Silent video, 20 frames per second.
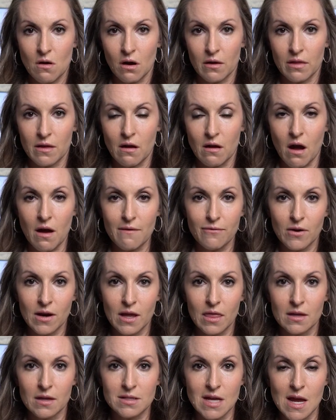are they
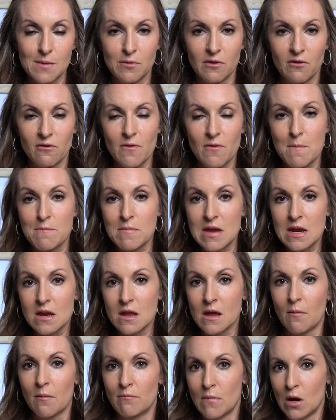offering the type of
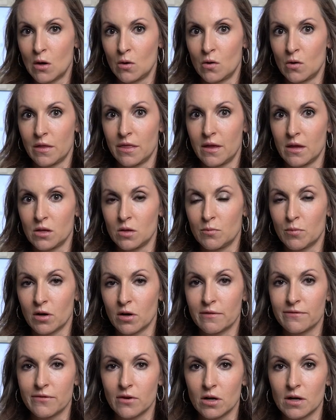meeting mode that you
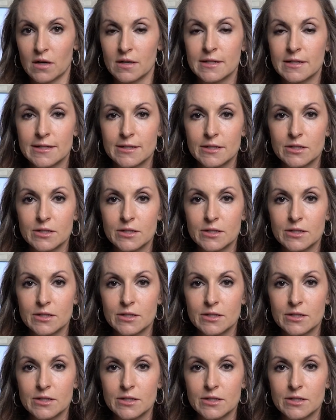prefer?